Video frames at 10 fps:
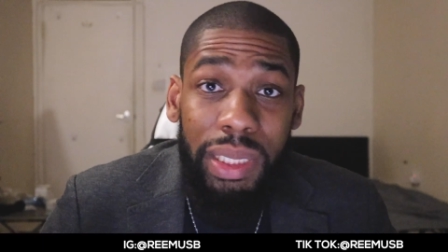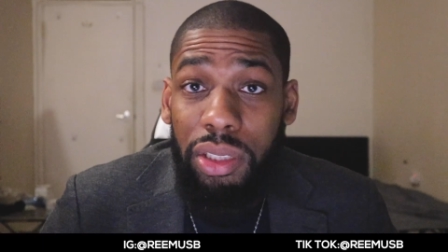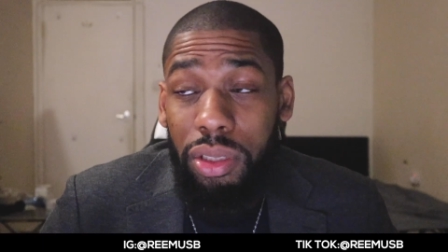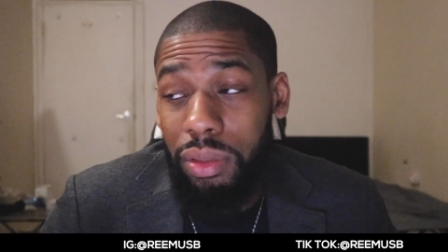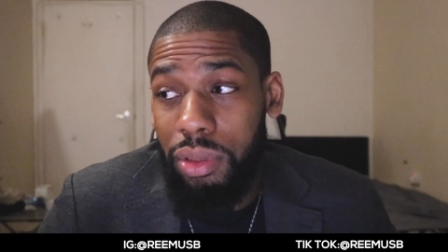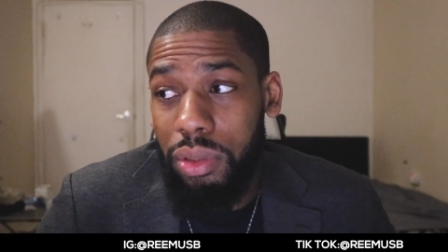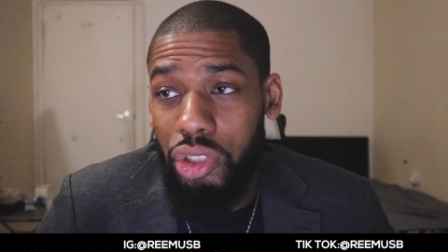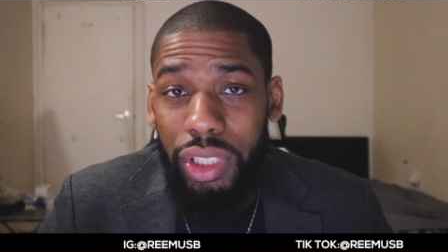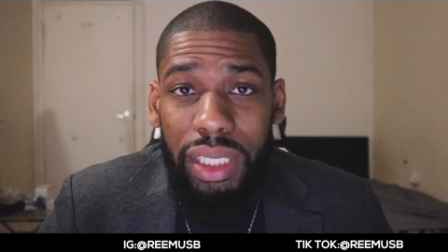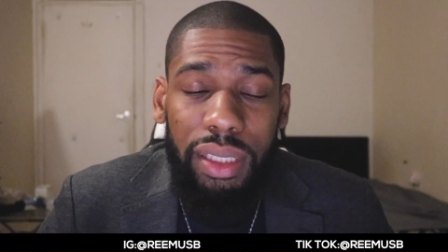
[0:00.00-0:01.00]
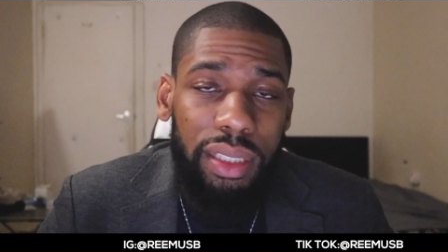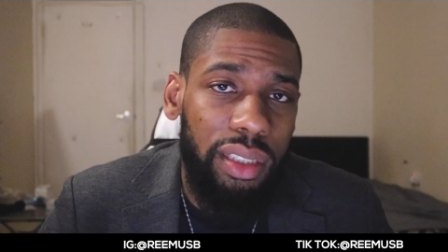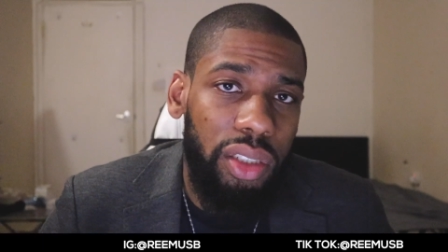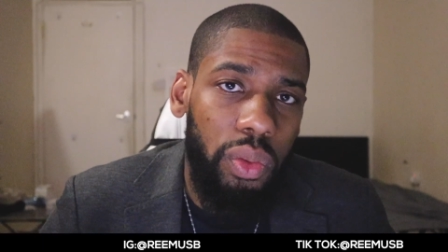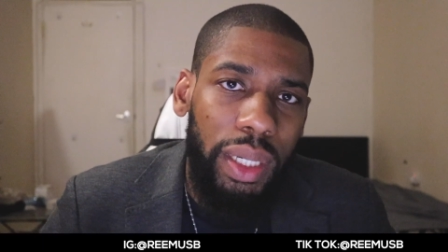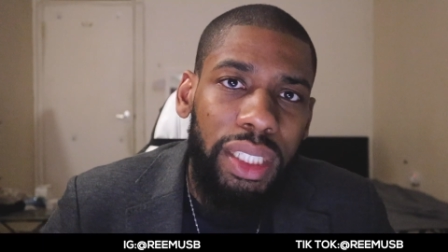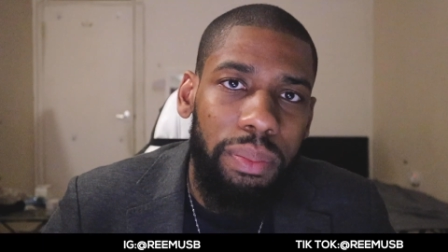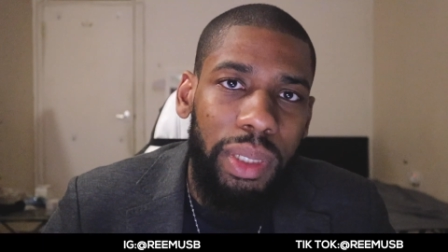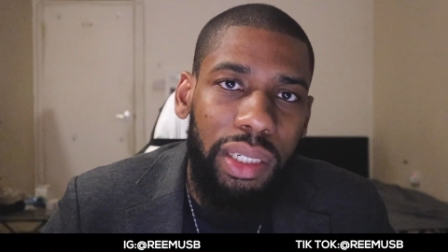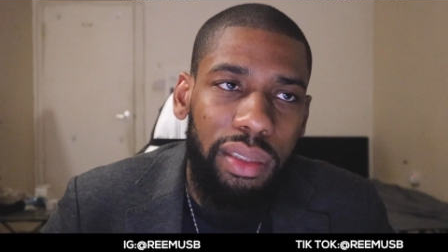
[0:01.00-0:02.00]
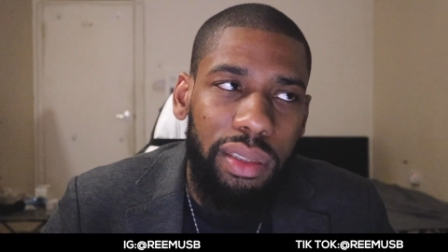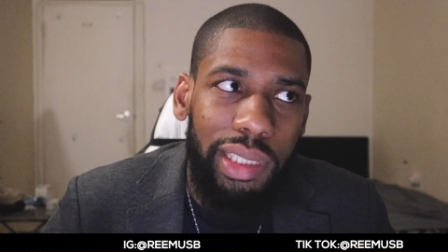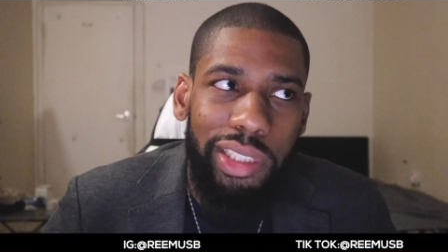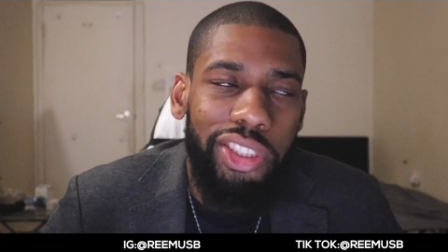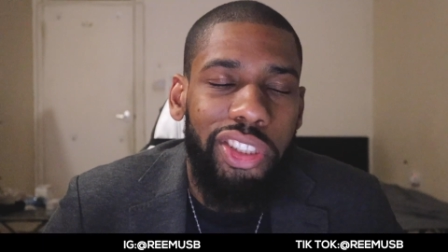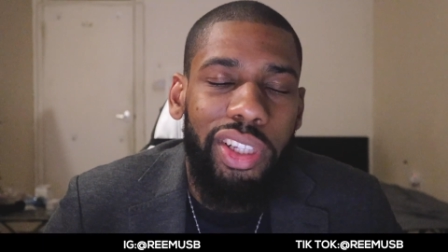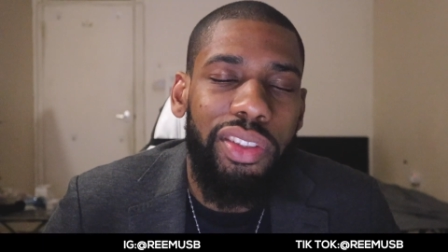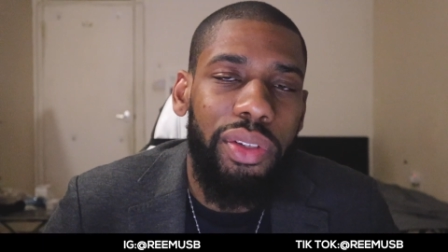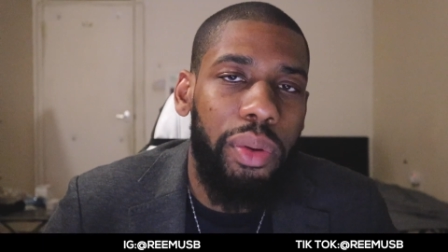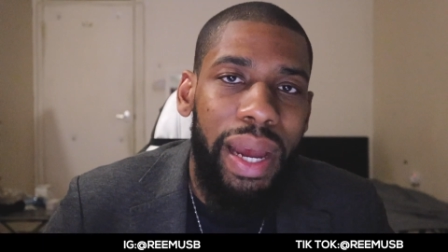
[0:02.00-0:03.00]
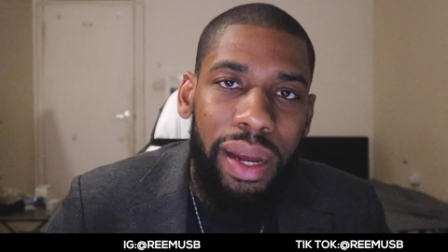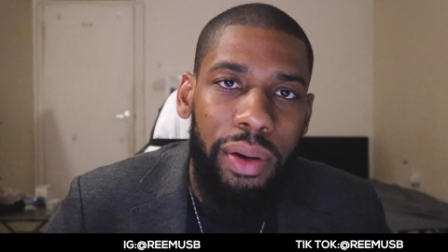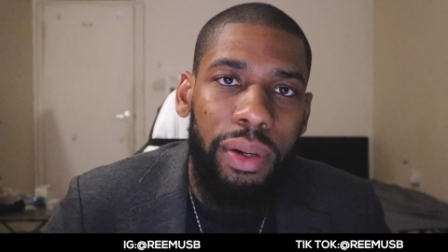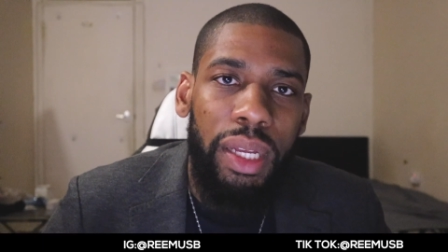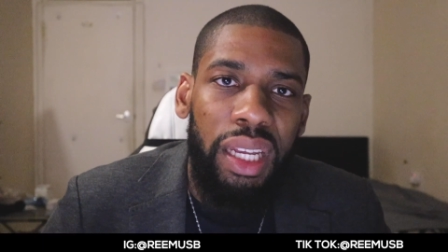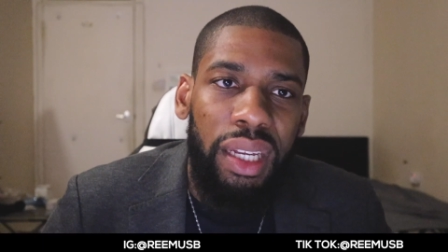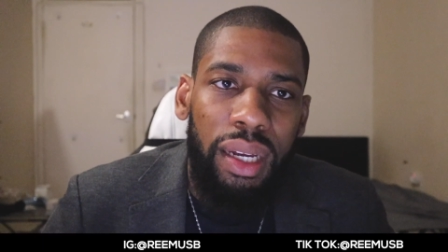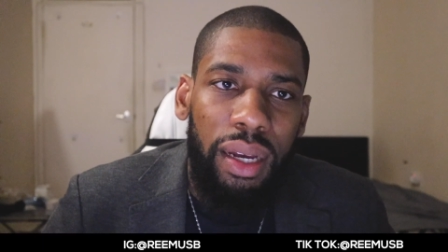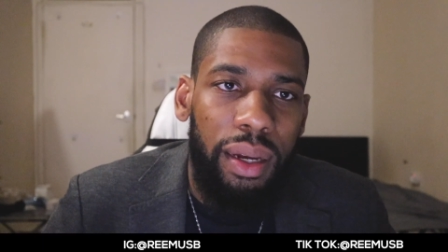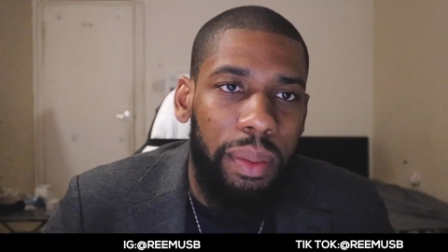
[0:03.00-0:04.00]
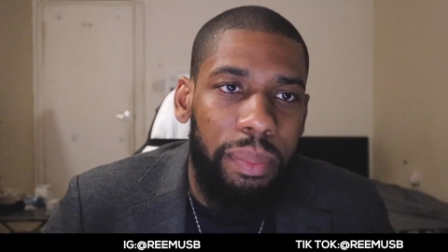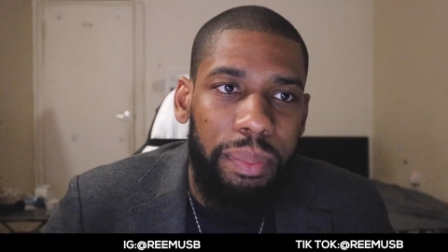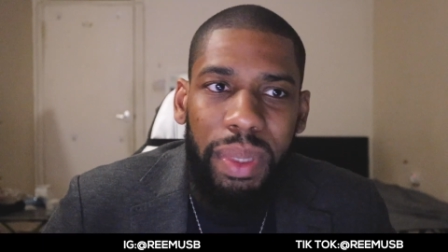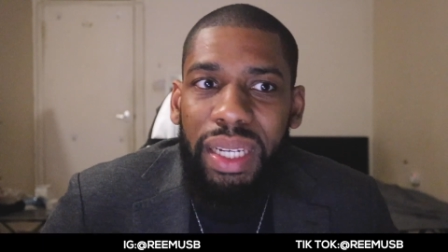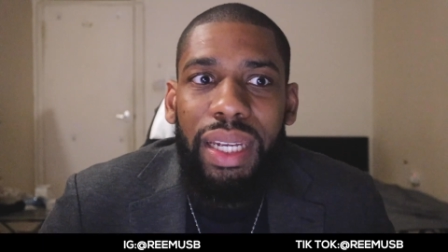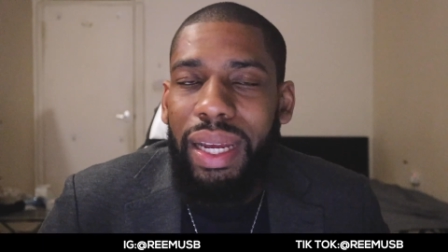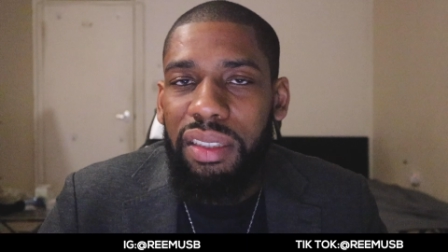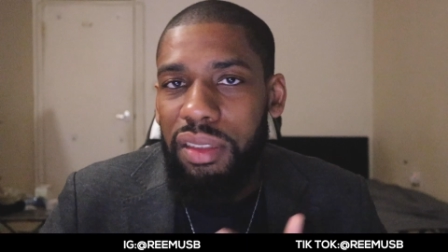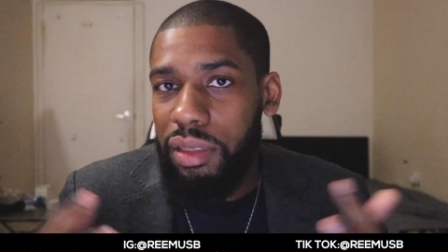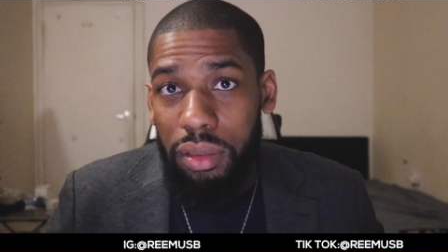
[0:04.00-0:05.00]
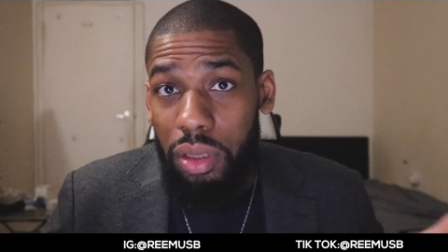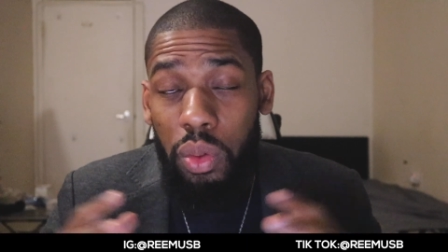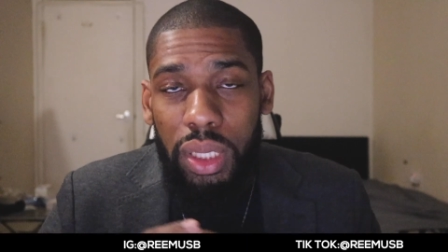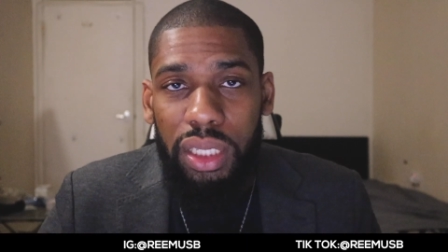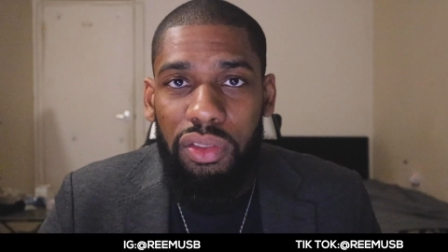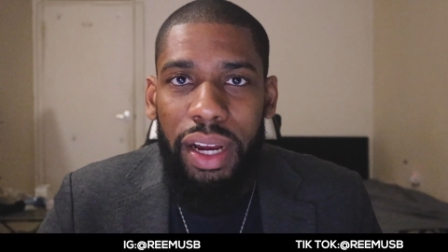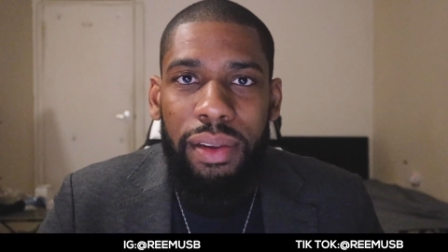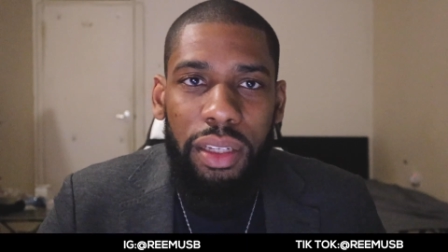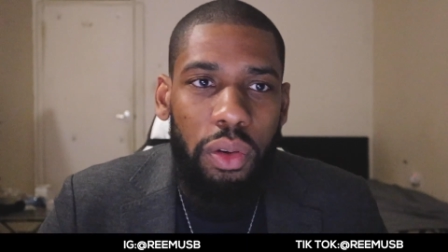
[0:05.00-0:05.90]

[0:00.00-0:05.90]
and mistreat the situation because he just doesn't know how um, many guys know this, right?